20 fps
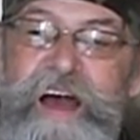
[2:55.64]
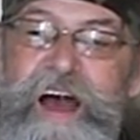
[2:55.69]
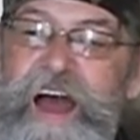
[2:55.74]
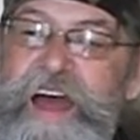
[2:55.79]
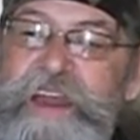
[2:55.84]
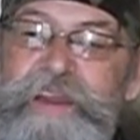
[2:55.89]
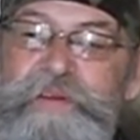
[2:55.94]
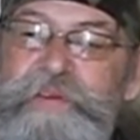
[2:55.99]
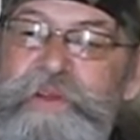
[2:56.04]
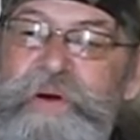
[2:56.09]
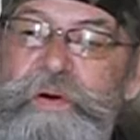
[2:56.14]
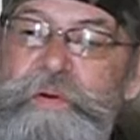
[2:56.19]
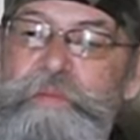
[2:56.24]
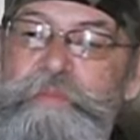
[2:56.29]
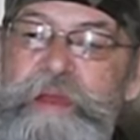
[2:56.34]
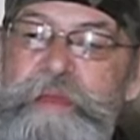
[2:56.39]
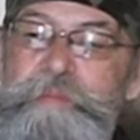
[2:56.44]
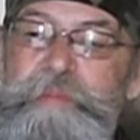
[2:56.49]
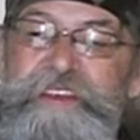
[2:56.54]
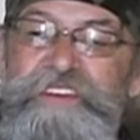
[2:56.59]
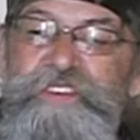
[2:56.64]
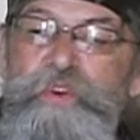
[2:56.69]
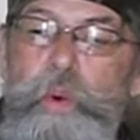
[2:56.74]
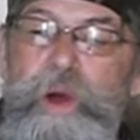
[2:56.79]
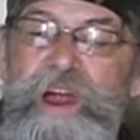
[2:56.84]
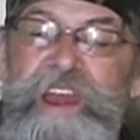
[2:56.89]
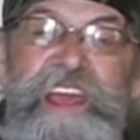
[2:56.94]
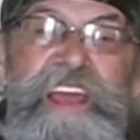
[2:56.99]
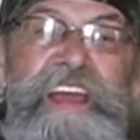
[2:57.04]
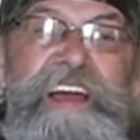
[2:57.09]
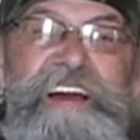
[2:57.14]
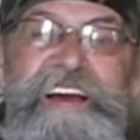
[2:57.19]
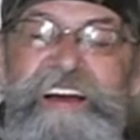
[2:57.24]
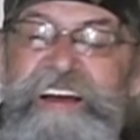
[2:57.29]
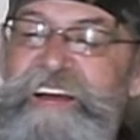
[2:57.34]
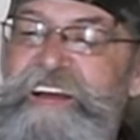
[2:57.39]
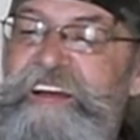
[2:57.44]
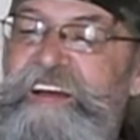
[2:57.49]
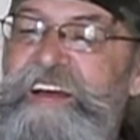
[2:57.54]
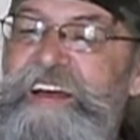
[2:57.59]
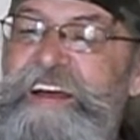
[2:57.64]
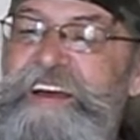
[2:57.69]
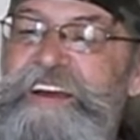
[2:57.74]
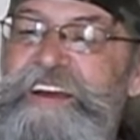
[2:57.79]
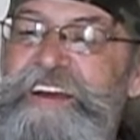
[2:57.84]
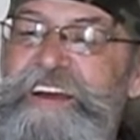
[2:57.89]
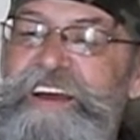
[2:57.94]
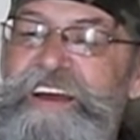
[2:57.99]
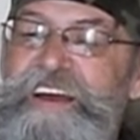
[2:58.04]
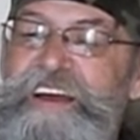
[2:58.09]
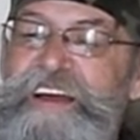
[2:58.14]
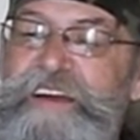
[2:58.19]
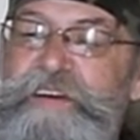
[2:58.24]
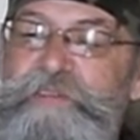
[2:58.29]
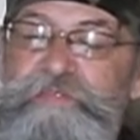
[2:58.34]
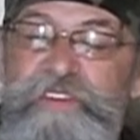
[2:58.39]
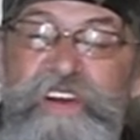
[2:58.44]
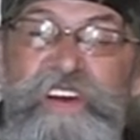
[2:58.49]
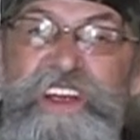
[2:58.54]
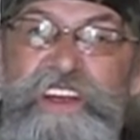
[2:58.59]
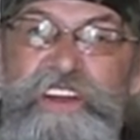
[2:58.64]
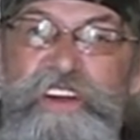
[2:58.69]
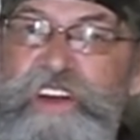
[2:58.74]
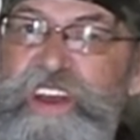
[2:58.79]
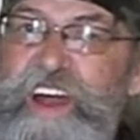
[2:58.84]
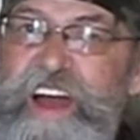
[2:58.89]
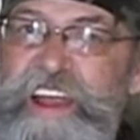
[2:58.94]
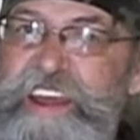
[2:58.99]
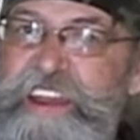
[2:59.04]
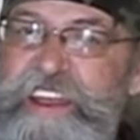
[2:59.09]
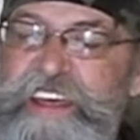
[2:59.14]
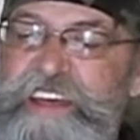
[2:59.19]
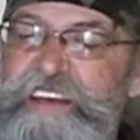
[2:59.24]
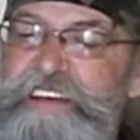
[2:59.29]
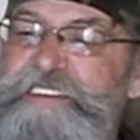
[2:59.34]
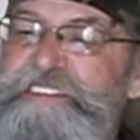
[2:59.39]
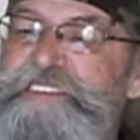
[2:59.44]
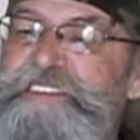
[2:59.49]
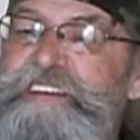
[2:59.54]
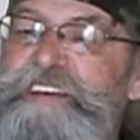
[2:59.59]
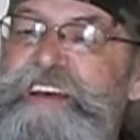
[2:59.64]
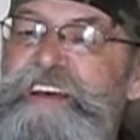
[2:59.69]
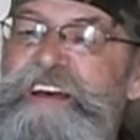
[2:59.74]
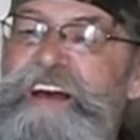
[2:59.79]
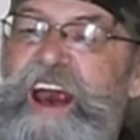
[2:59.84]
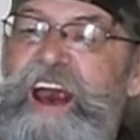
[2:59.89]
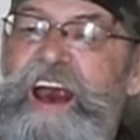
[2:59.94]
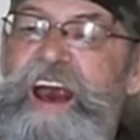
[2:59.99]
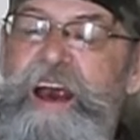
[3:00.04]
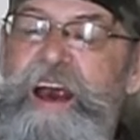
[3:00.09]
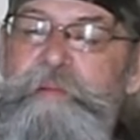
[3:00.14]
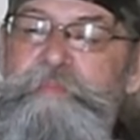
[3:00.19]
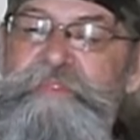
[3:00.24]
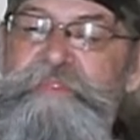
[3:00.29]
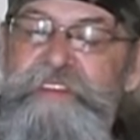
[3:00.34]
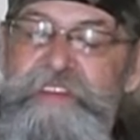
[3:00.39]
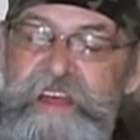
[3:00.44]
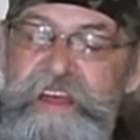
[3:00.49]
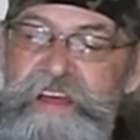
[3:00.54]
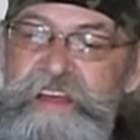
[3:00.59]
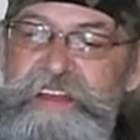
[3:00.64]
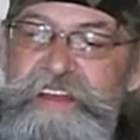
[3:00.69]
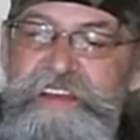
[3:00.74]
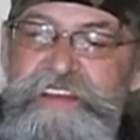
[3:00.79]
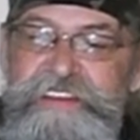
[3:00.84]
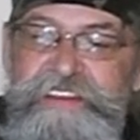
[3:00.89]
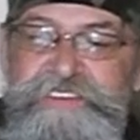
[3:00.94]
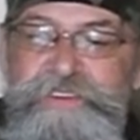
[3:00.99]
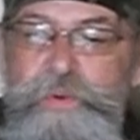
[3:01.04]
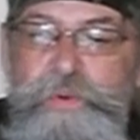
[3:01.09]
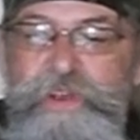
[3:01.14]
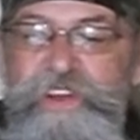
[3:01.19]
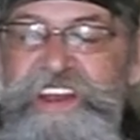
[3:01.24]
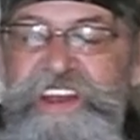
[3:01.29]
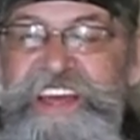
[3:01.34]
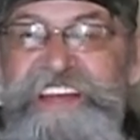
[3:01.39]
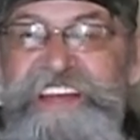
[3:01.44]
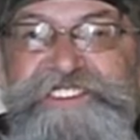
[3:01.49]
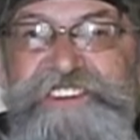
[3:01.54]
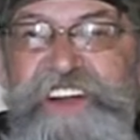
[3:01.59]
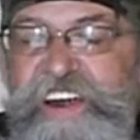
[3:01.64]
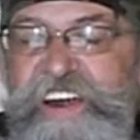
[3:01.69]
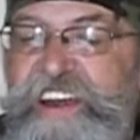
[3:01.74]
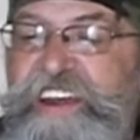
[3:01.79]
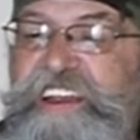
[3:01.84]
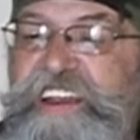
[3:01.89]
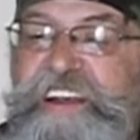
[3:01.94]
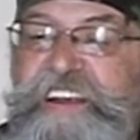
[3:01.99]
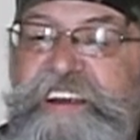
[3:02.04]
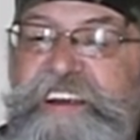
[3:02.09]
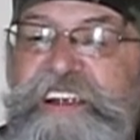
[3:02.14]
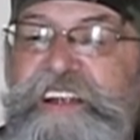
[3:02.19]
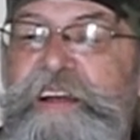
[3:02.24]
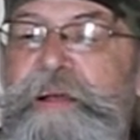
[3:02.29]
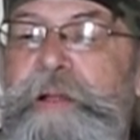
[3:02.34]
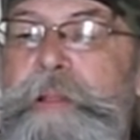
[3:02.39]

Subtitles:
I don't know, maybe 20. Very good ideas. So we're going started here.